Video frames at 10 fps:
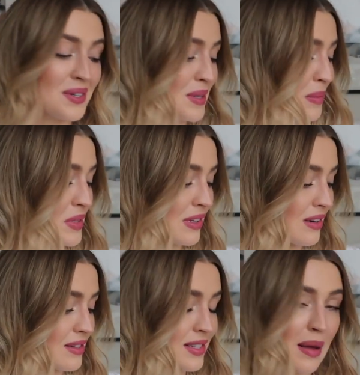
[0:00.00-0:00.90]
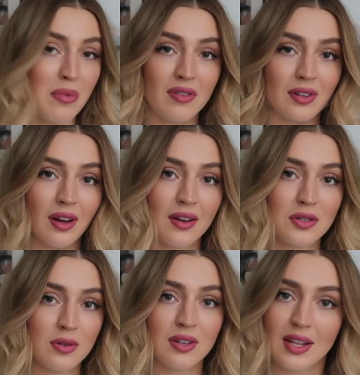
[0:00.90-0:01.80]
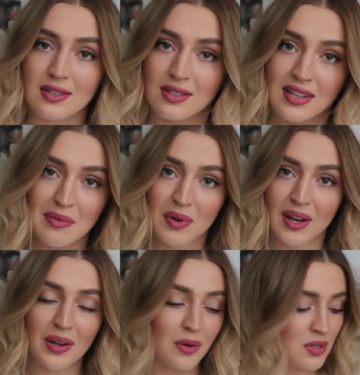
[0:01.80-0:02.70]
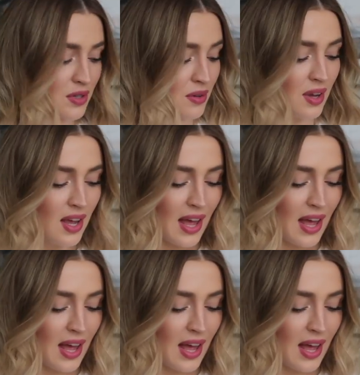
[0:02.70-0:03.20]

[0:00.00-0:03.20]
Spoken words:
so I'm just gonna skip over the contour. That's the same one I go to.